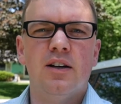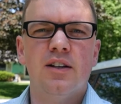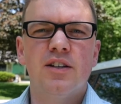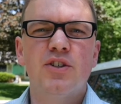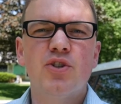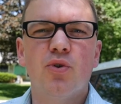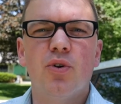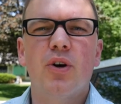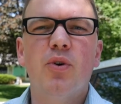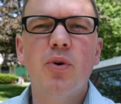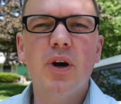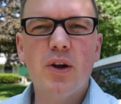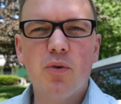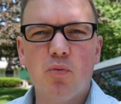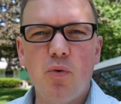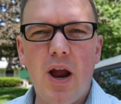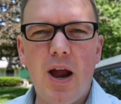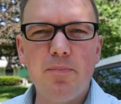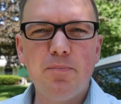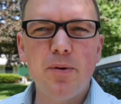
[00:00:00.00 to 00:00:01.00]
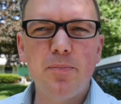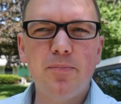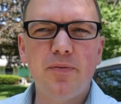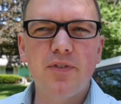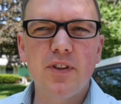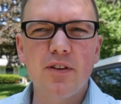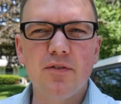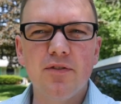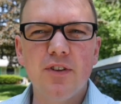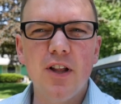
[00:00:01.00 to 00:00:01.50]
So a quick wrap up
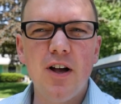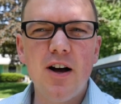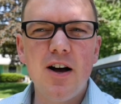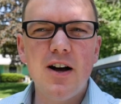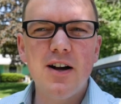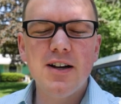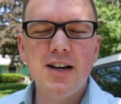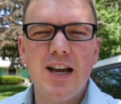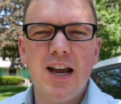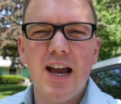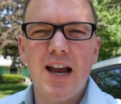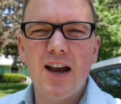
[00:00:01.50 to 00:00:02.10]
of the vlog.